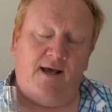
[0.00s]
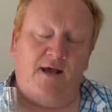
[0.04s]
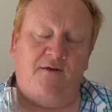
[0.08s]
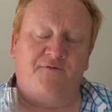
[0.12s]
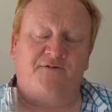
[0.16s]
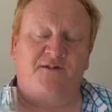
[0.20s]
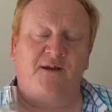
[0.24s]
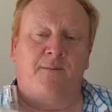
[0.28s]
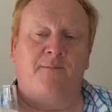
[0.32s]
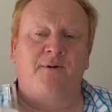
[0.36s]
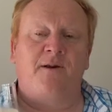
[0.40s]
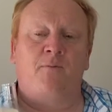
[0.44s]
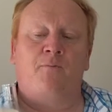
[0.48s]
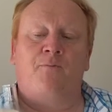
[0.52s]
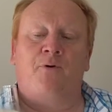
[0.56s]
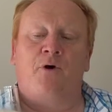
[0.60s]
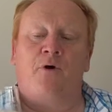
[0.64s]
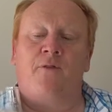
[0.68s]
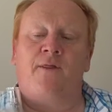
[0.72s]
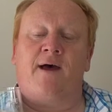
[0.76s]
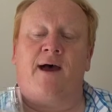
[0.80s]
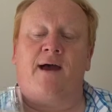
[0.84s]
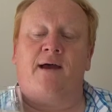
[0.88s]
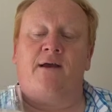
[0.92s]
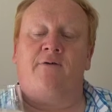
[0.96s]
somebody put
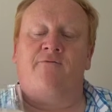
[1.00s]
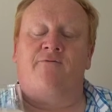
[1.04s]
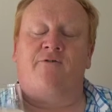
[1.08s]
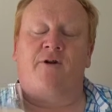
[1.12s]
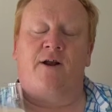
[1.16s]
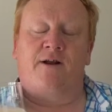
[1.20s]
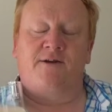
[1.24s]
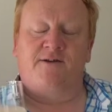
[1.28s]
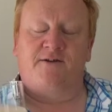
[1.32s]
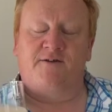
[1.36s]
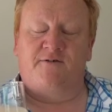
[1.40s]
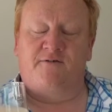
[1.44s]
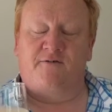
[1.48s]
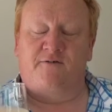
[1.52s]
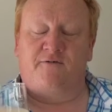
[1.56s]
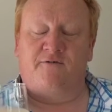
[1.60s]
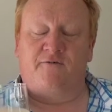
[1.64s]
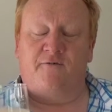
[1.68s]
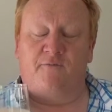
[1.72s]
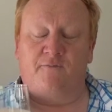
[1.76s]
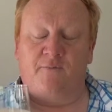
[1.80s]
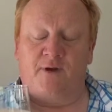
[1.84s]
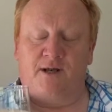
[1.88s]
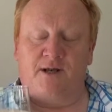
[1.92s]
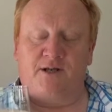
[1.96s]
that in front of
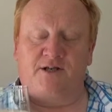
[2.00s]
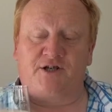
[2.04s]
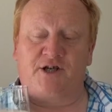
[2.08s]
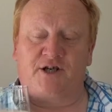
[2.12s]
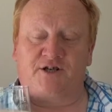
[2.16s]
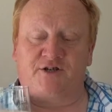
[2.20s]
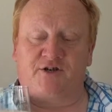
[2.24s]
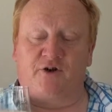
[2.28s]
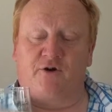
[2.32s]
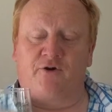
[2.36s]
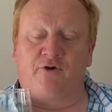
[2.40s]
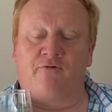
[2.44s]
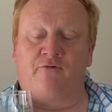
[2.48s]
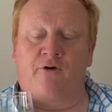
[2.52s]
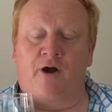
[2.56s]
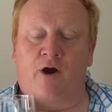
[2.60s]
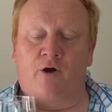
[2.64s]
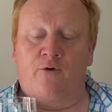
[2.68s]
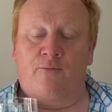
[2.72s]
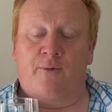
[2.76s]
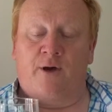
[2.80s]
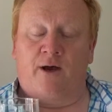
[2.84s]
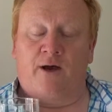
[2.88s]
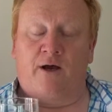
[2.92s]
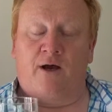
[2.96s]
me just on
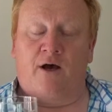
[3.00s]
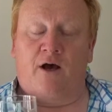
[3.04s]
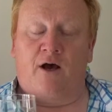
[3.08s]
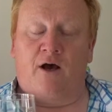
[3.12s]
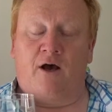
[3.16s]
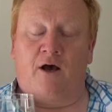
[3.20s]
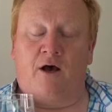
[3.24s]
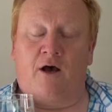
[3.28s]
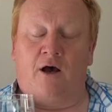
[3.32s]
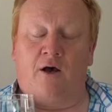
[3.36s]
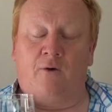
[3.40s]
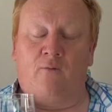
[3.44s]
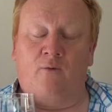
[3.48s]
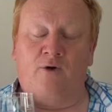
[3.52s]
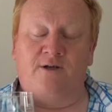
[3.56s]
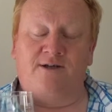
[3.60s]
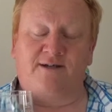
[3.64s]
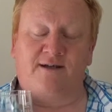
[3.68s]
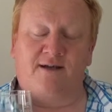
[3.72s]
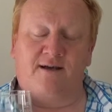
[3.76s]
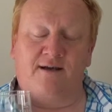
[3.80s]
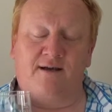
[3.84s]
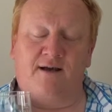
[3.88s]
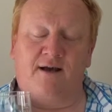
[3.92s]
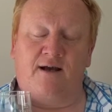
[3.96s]
aroma, I would,
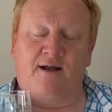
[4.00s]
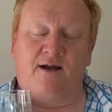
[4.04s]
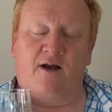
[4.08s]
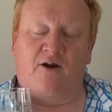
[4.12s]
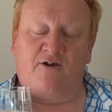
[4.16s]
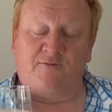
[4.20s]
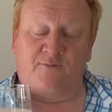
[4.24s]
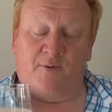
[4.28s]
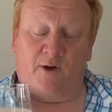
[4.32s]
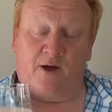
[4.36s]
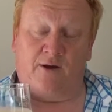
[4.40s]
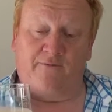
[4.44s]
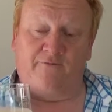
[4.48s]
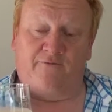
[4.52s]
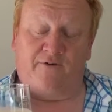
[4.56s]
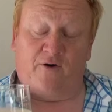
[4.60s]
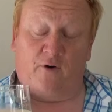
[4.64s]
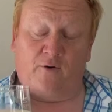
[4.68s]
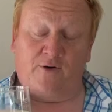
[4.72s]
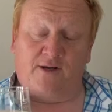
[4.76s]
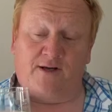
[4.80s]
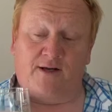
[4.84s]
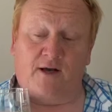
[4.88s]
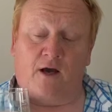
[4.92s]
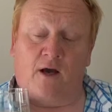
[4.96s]
and I was
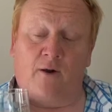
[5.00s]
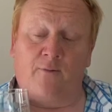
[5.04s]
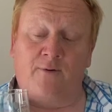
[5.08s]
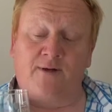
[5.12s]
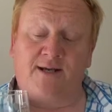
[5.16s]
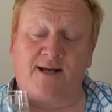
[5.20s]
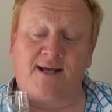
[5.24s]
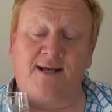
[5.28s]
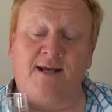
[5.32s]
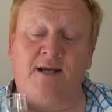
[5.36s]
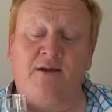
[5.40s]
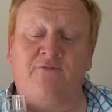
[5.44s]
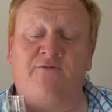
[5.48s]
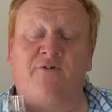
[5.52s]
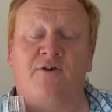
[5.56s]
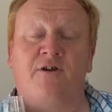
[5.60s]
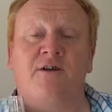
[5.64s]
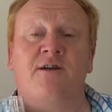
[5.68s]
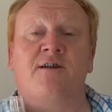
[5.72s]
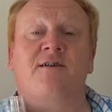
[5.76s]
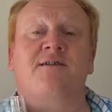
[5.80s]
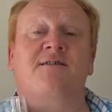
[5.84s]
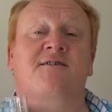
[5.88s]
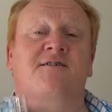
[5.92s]
blindfolded, I would even